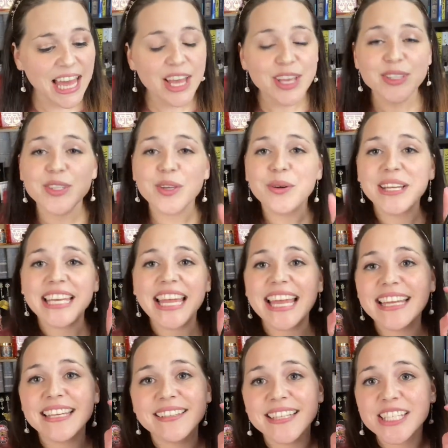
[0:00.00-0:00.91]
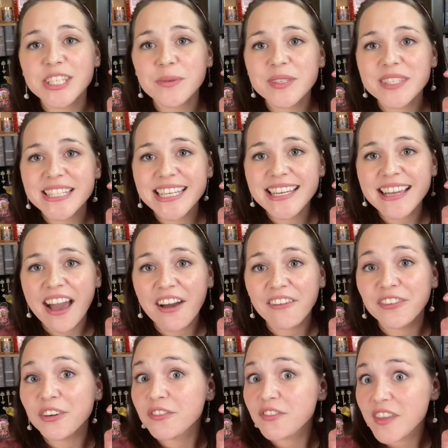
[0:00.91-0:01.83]
So again, this was the
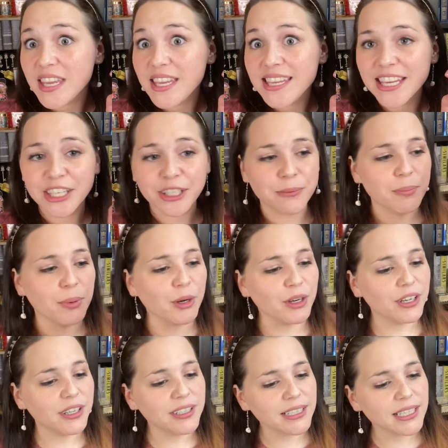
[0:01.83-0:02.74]
cover, the yearbook.